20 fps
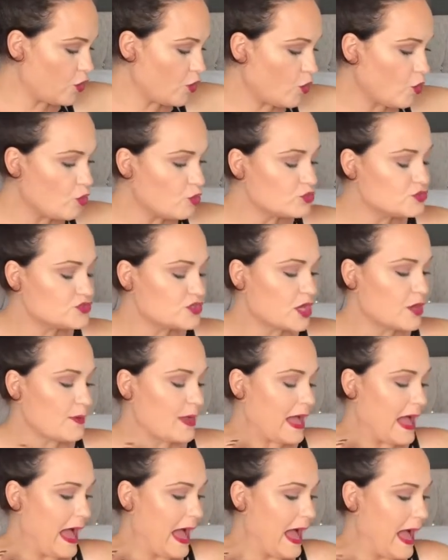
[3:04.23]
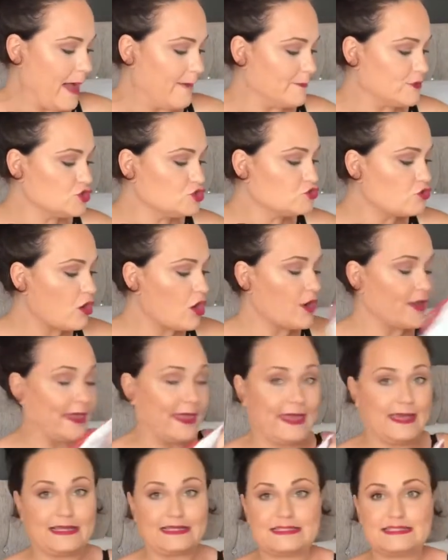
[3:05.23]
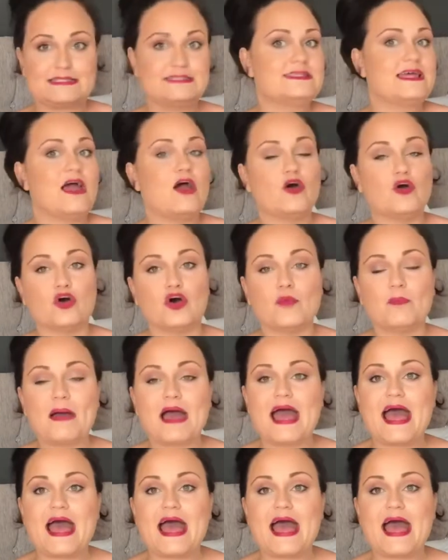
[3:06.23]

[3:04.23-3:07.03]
also am trying to set up